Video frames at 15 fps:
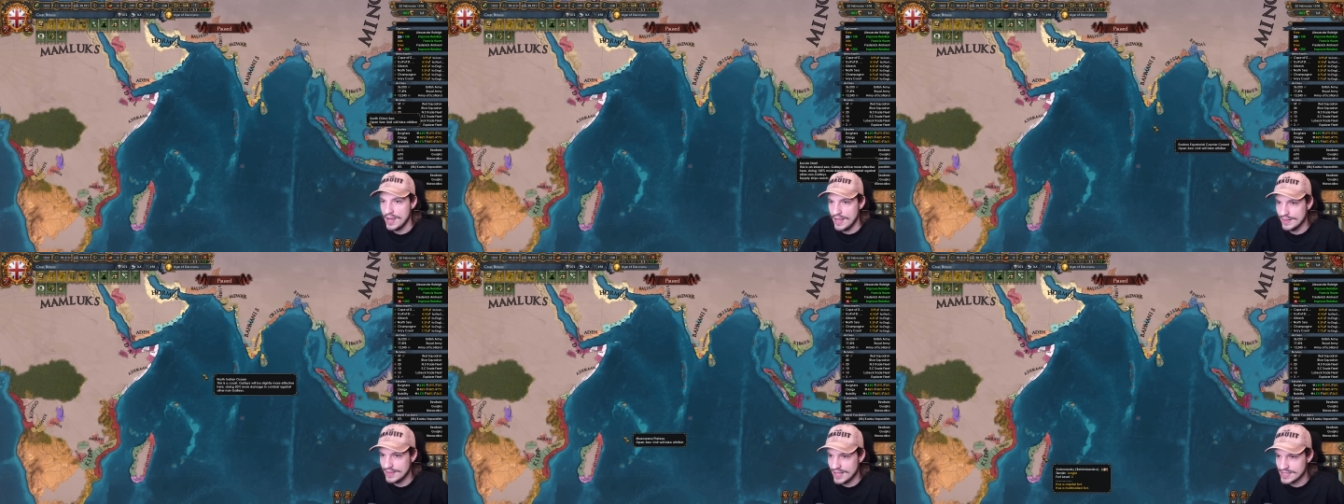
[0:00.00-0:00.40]

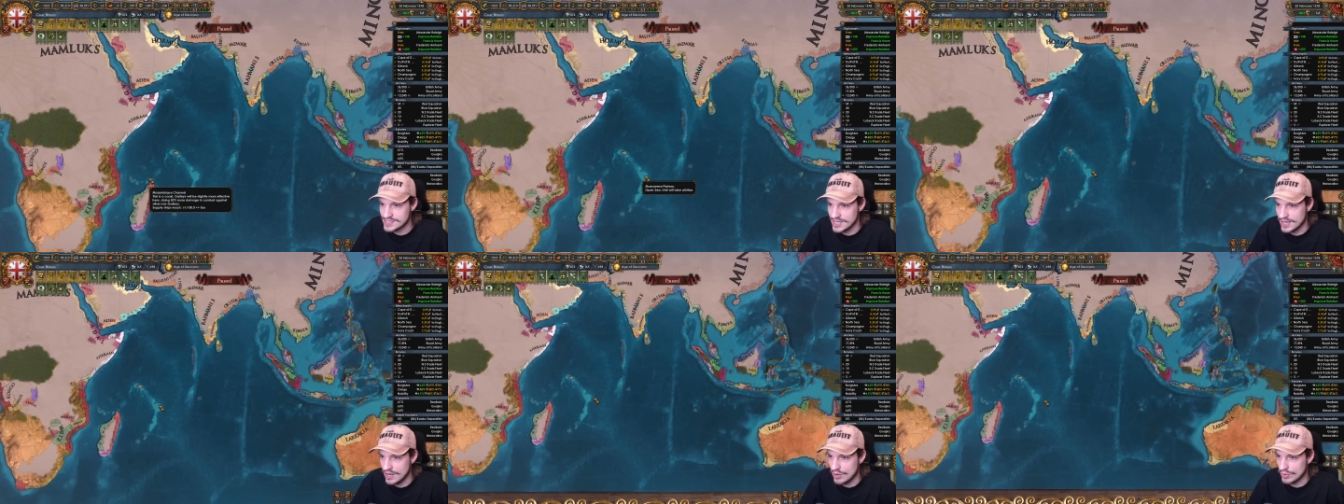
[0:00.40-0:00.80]
And that's
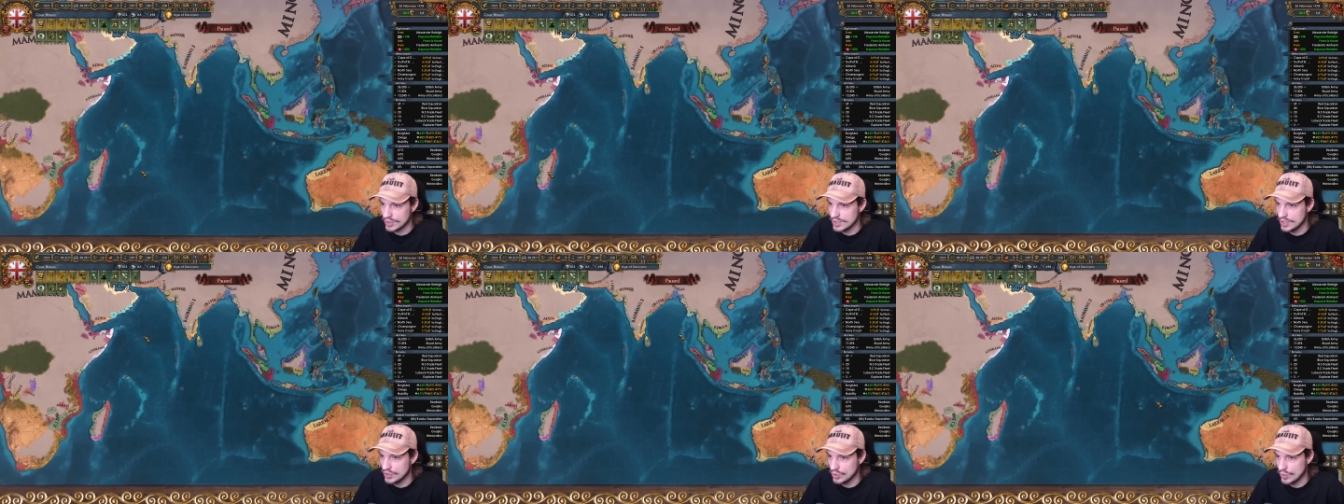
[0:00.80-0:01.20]
it, how we're
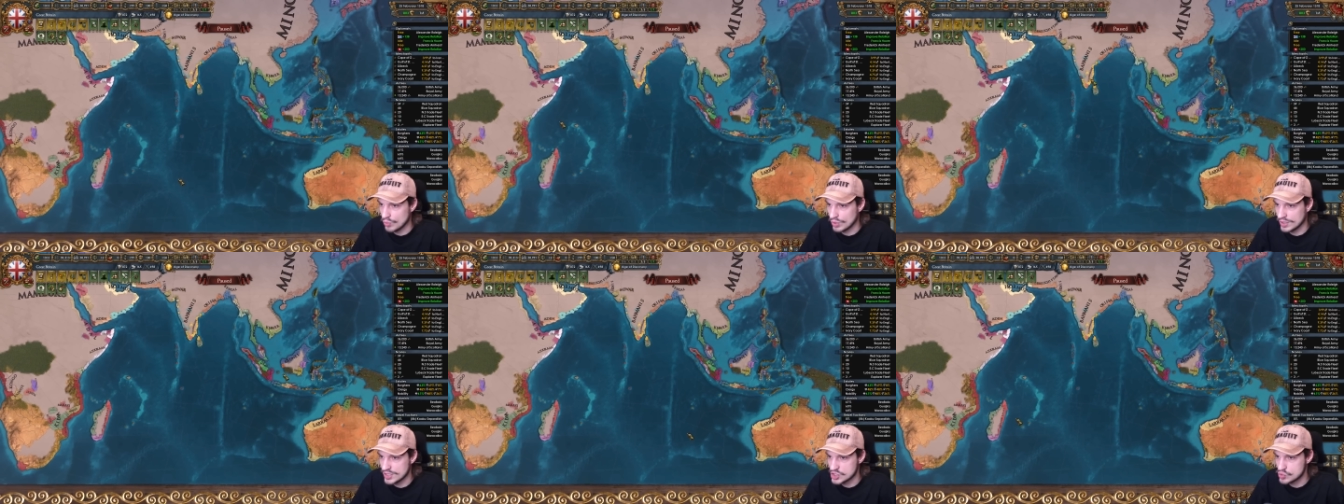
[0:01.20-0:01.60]
gonna do it.
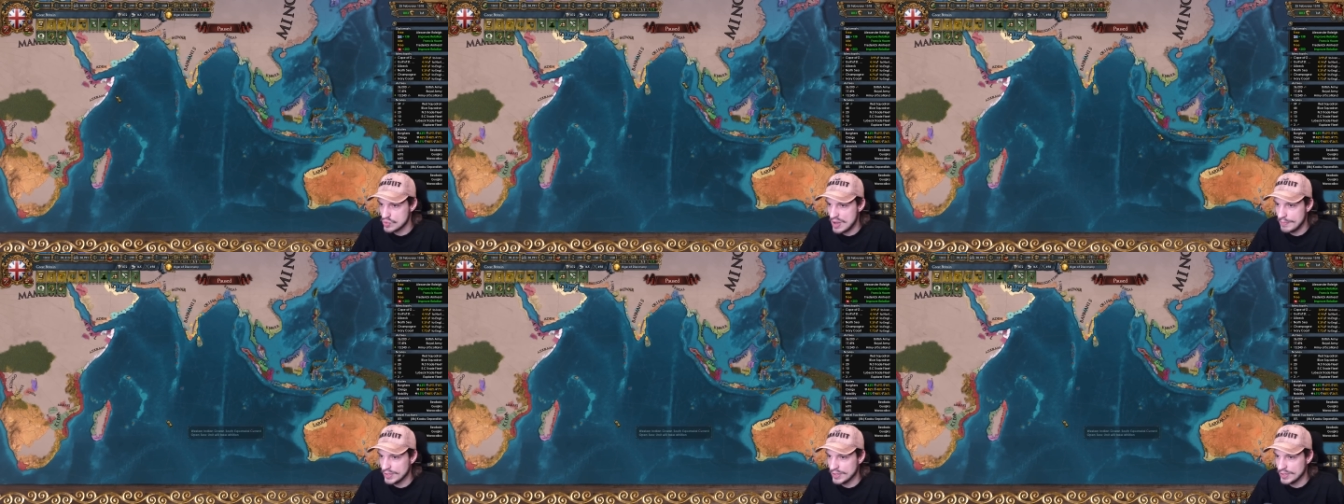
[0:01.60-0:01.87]
We're gonna swap